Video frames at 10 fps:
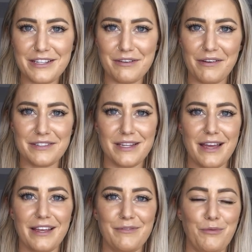So I was
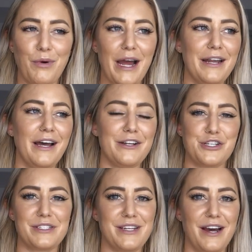like, why not
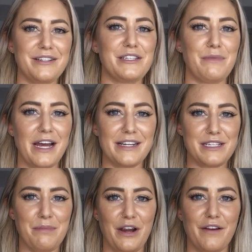just customize
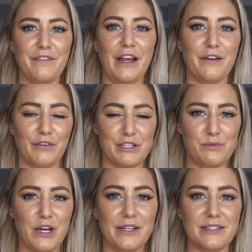a pair of Air Force
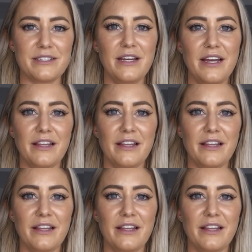Ones